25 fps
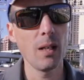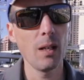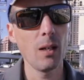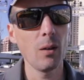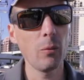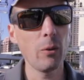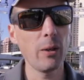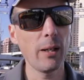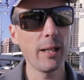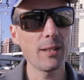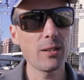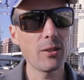
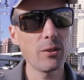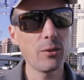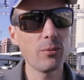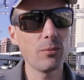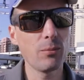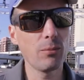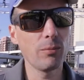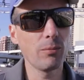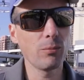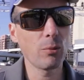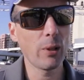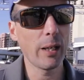Well, as
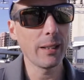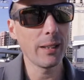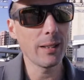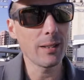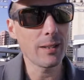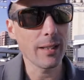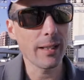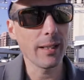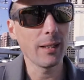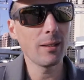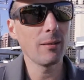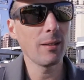you rightly
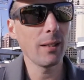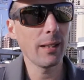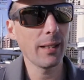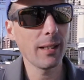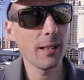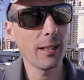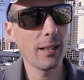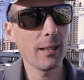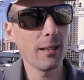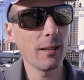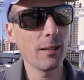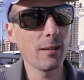said,
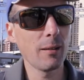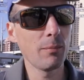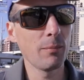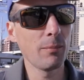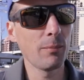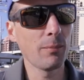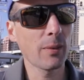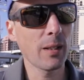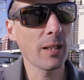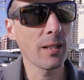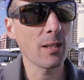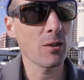
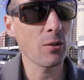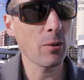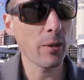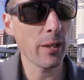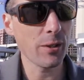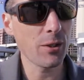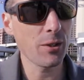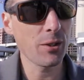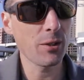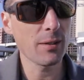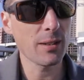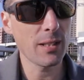
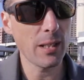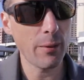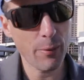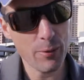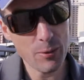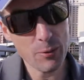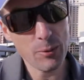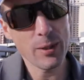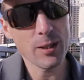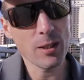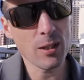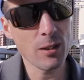
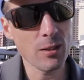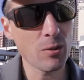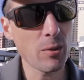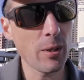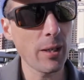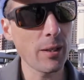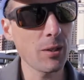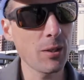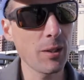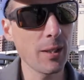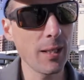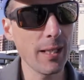Southwest Greens
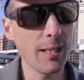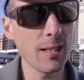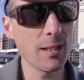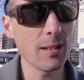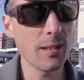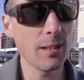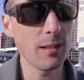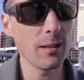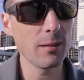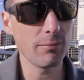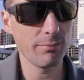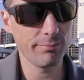Construction
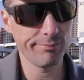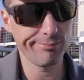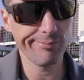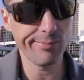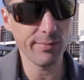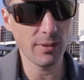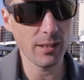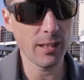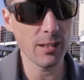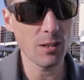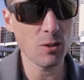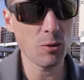is the
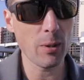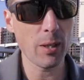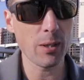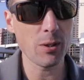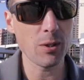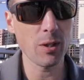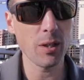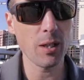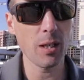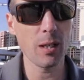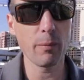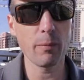
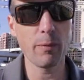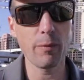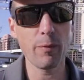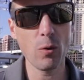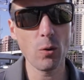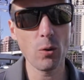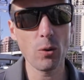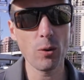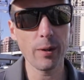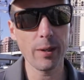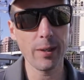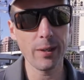construction arm
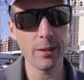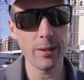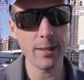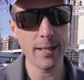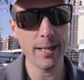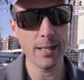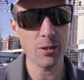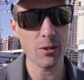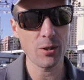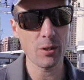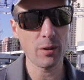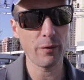for
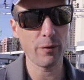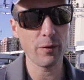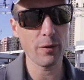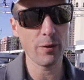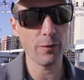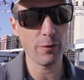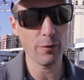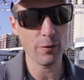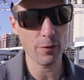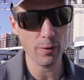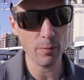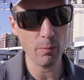international,
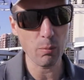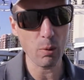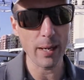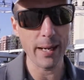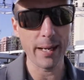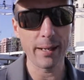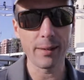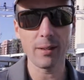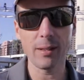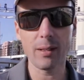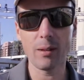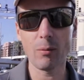for the
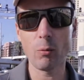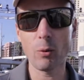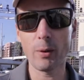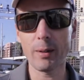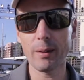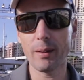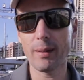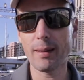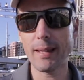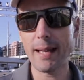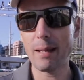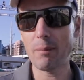brand. And
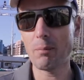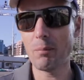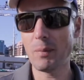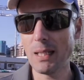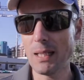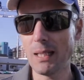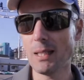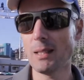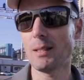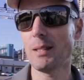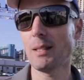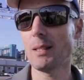what that
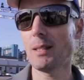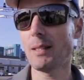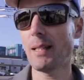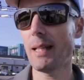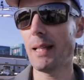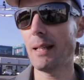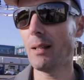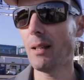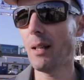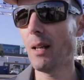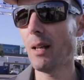means is that